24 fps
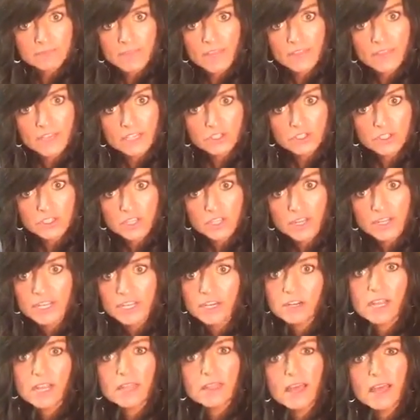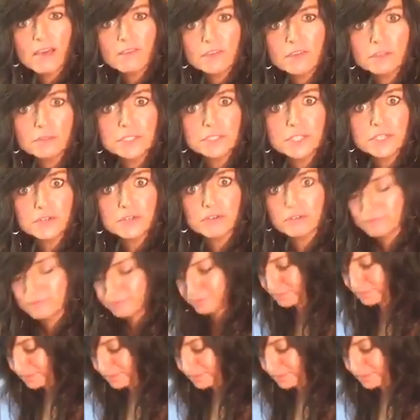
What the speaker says: I think she's on here. And I love you too.